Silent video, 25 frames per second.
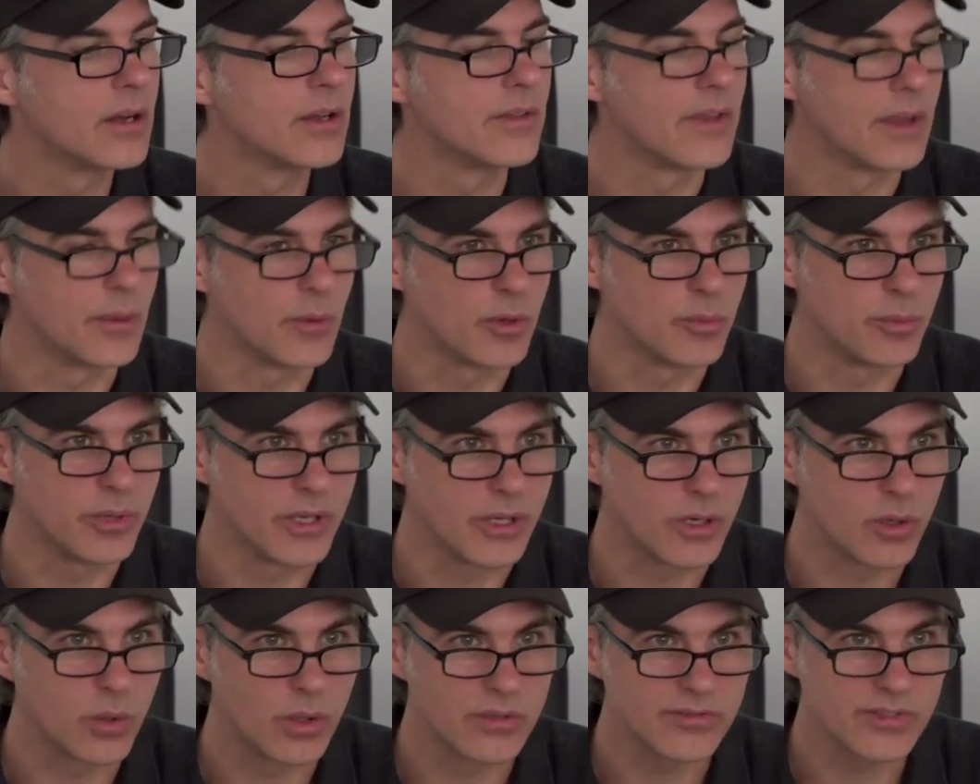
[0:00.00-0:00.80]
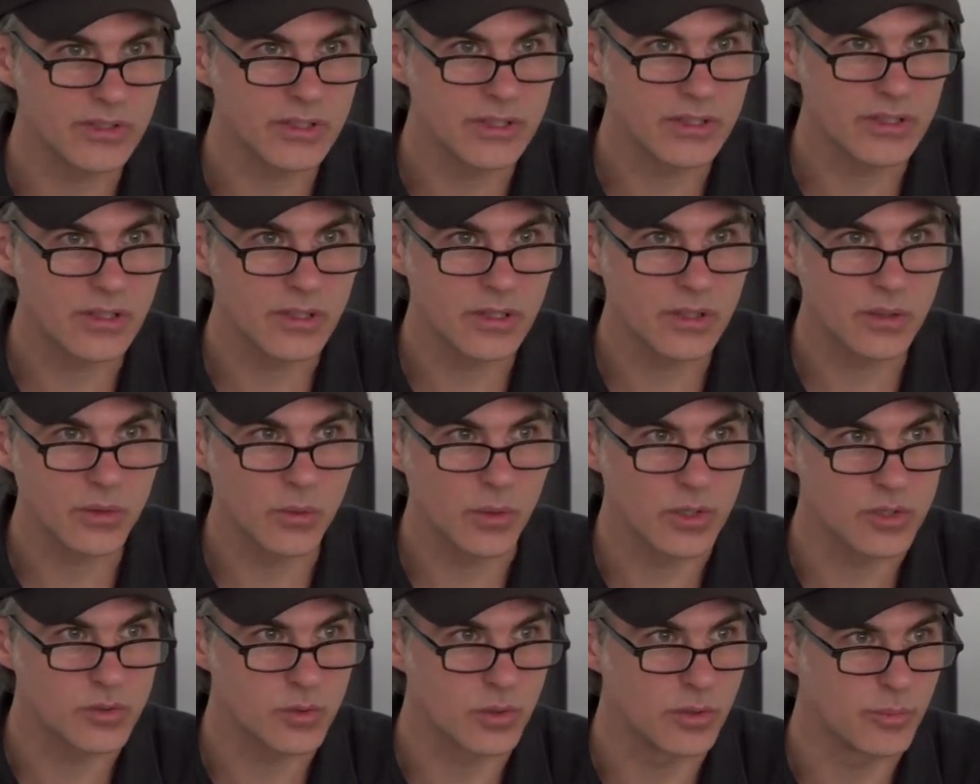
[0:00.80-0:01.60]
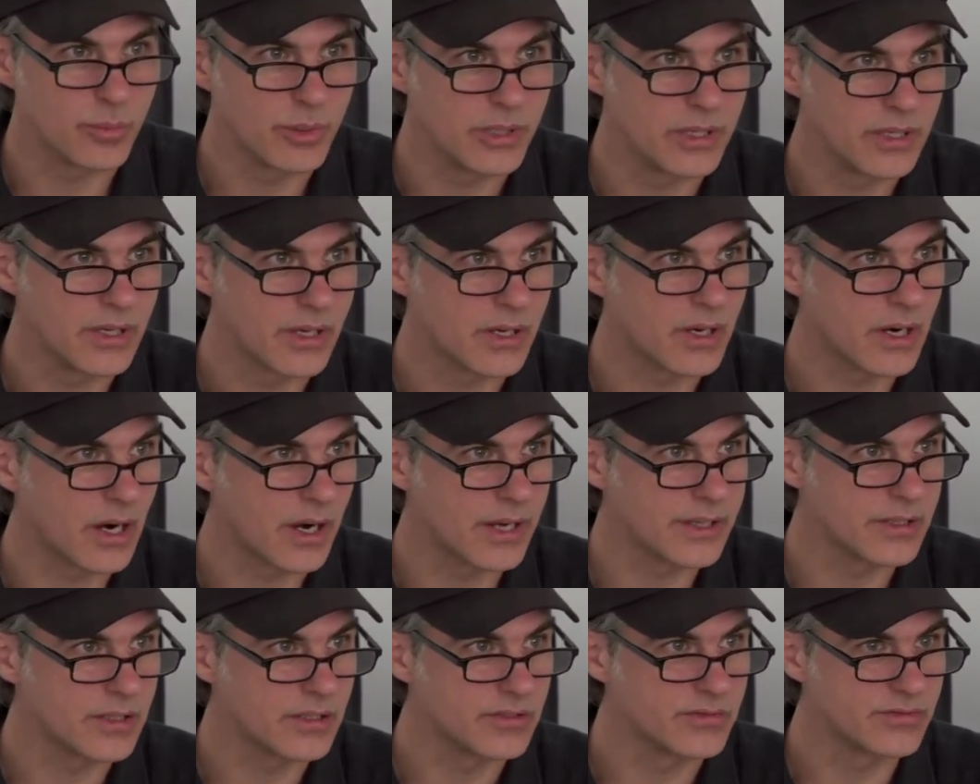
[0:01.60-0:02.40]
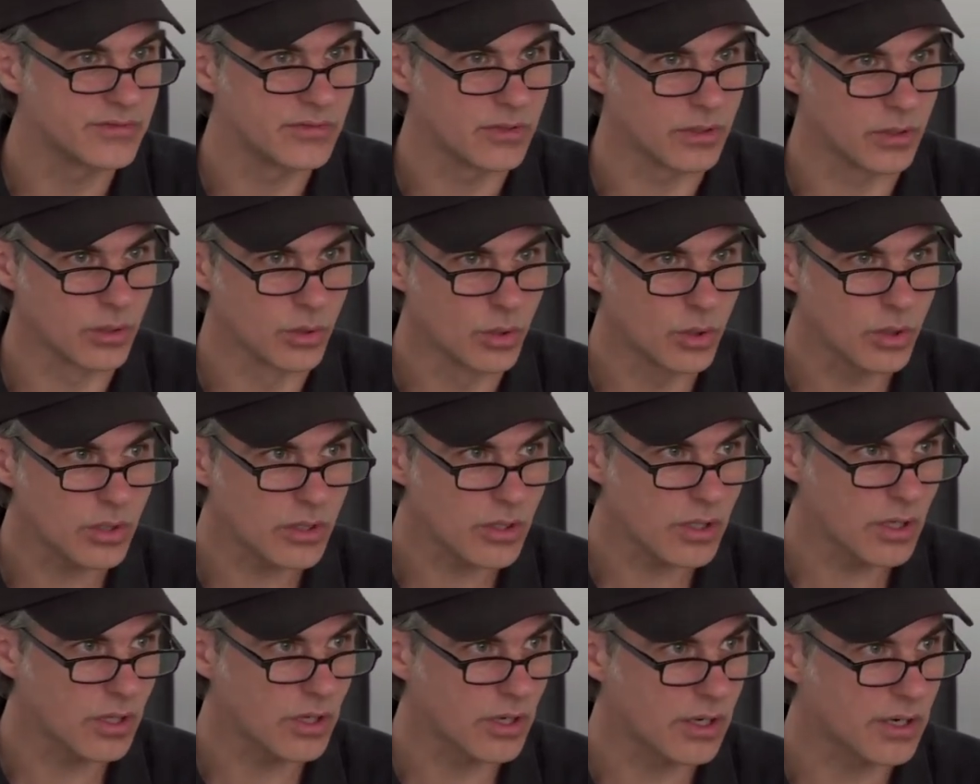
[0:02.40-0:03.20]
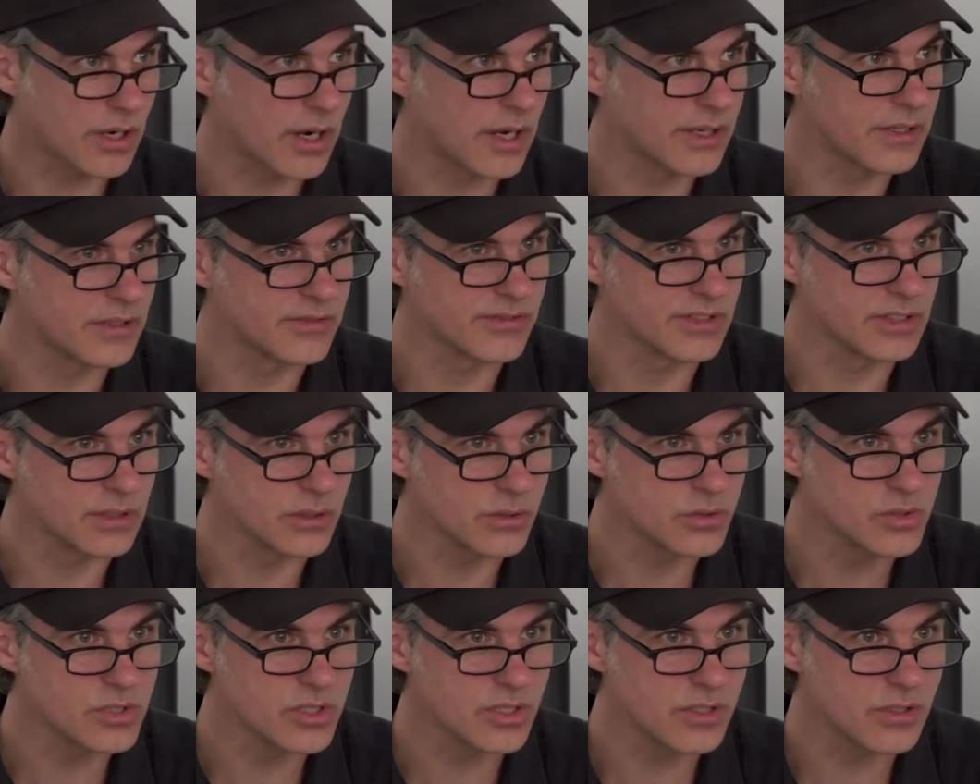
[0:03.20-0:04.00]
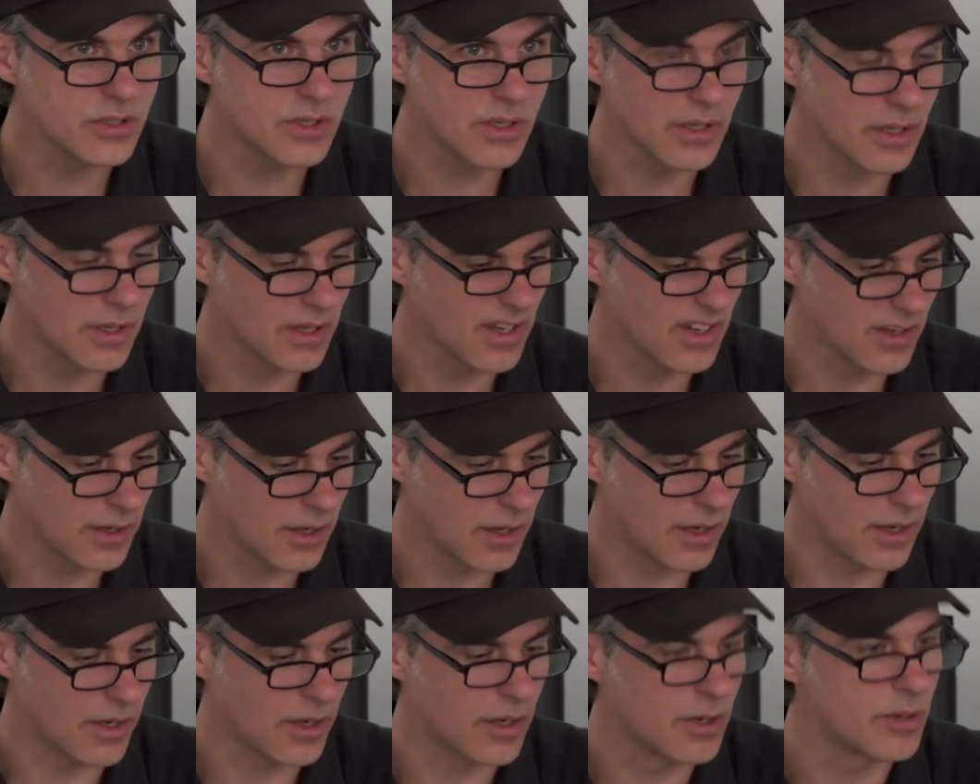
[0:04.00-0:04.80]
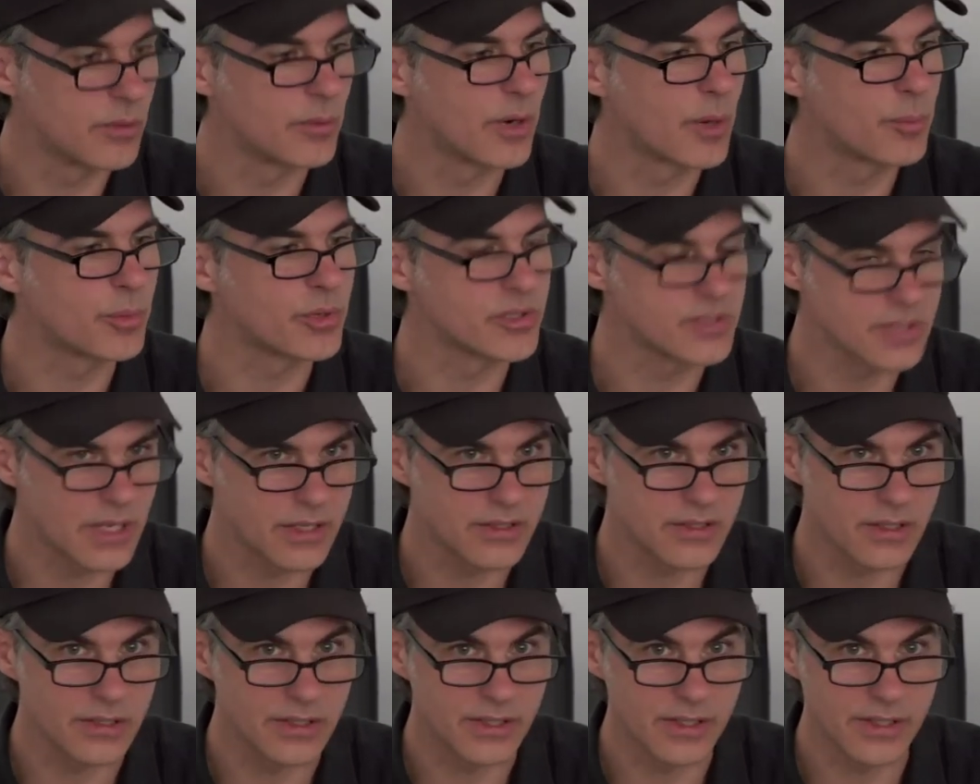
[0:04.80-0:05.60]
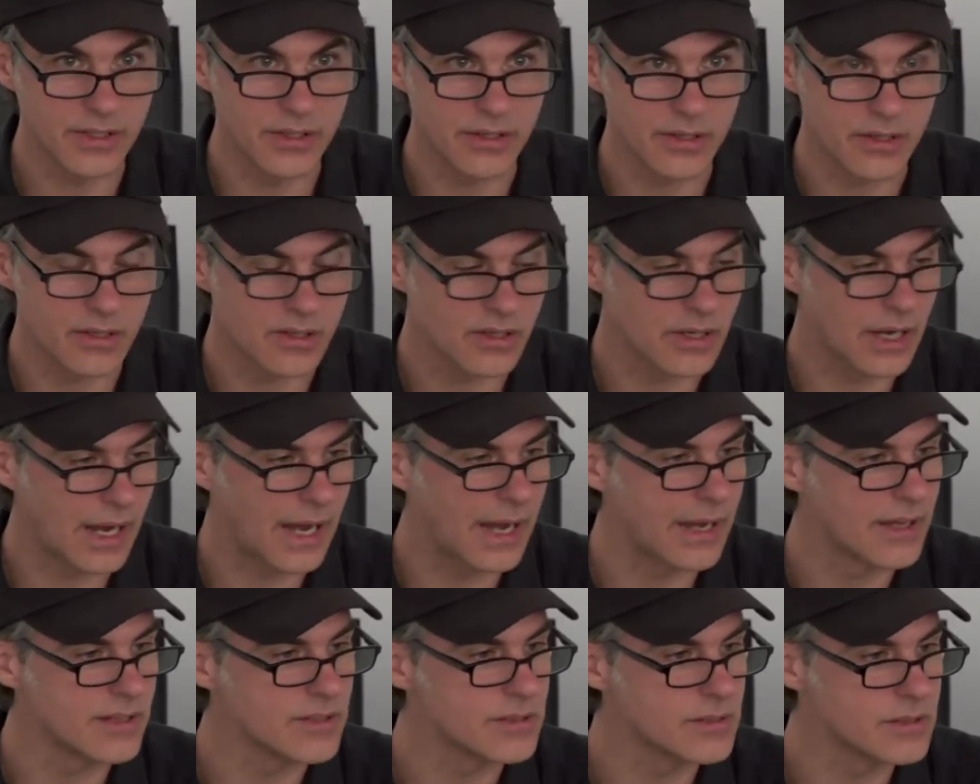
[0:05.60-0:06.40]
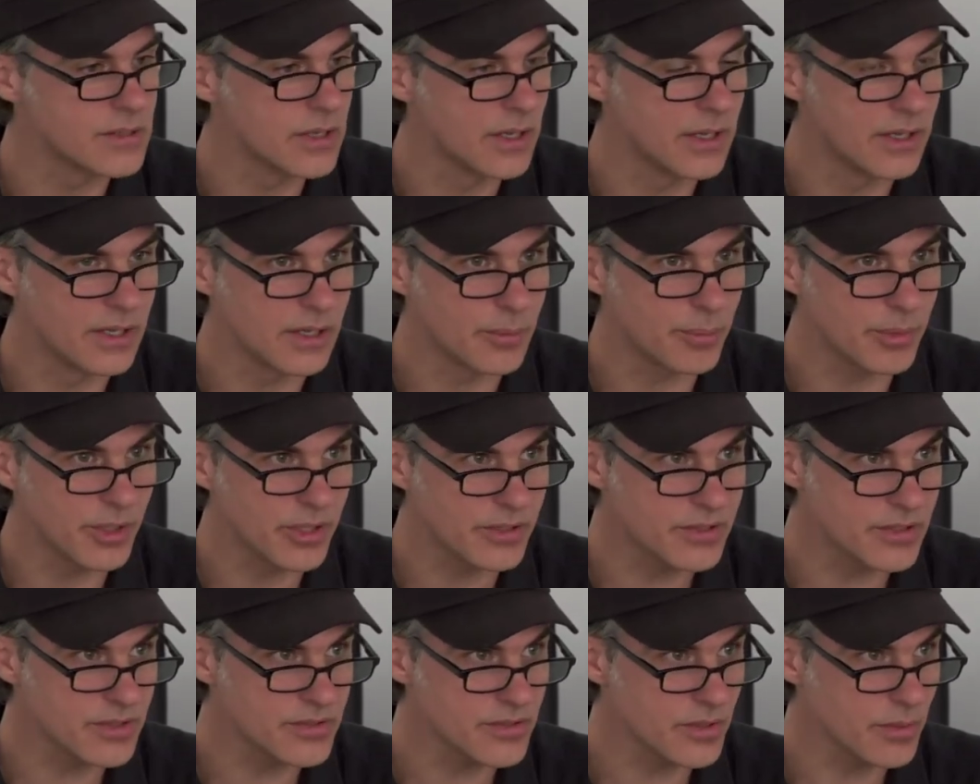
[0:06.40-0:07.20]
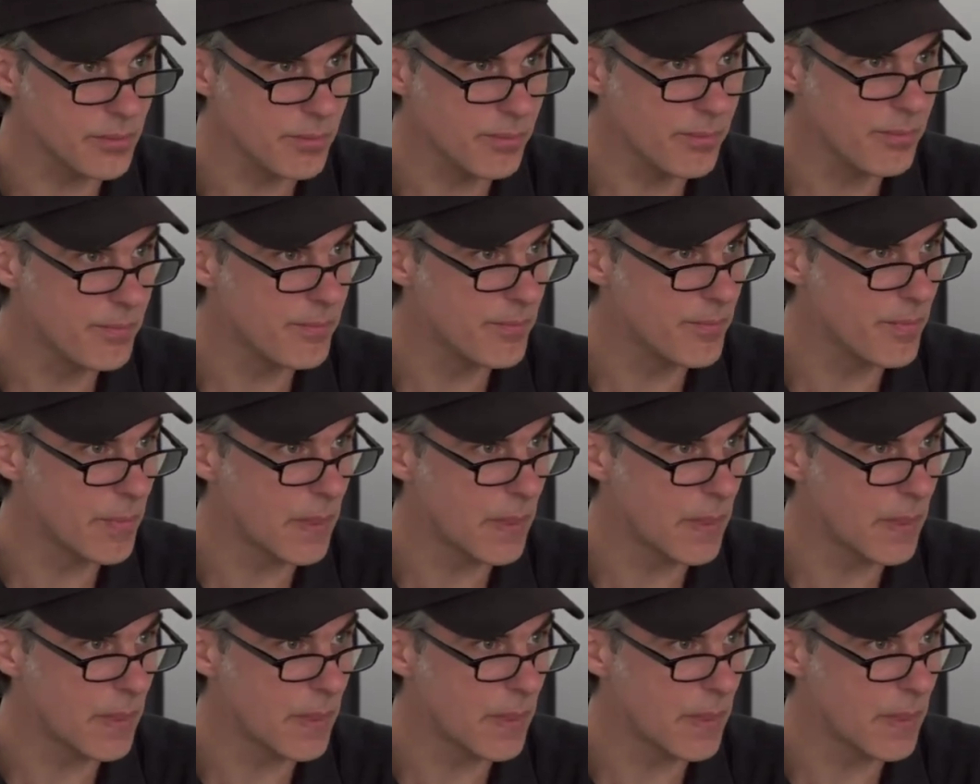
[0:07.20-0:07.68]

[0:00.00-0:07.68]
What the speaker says: they would be equivalent, which would be a kind of lure, a kind of illusion, represented here as hypnotism.